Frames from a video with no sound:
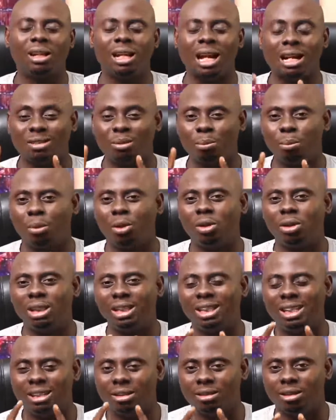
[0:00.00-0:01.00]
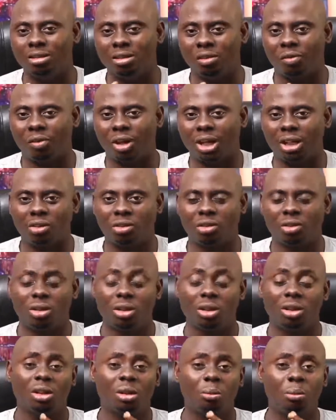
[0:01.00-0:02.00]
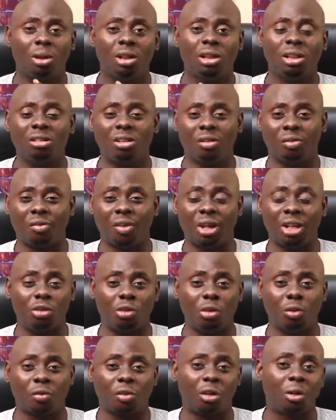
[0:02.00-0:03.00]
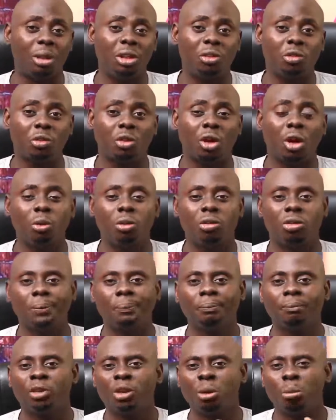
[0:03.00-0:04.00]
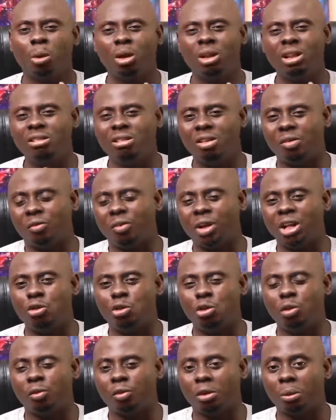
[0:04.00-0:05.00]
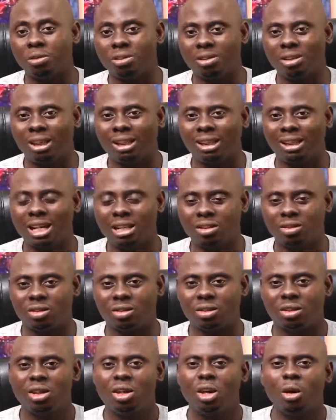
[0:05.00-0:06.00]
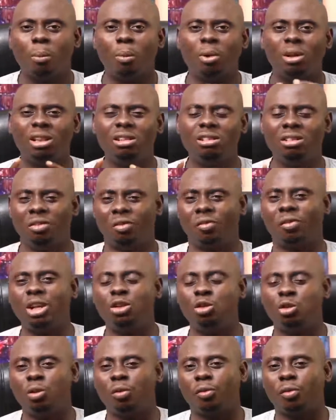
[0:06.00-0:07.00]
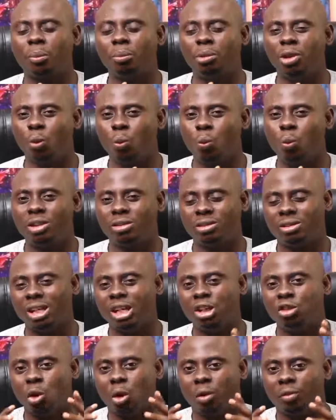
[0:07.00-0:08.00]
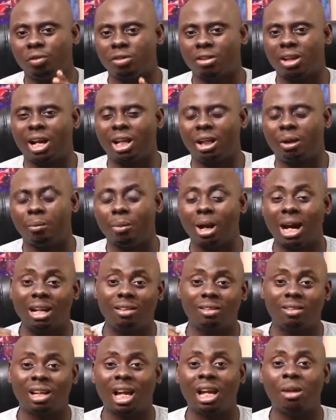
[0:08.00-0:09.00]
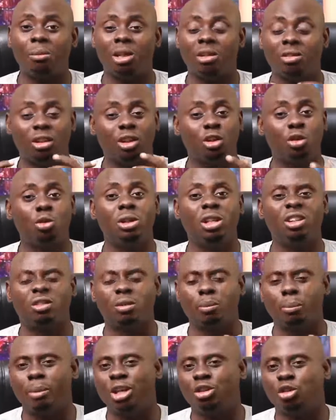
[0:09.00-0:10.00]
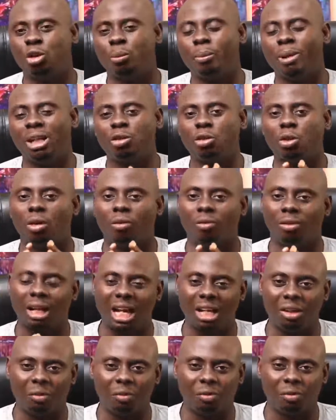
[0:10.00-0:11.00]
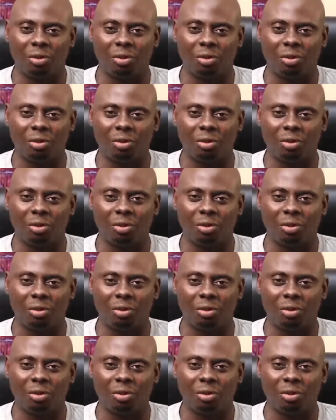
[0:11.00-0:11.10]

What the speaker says: that money is a defense. Money defends you from insult. Money defends you from sickness. Money defends you from the wastage of time, and time is the unit measurement of life.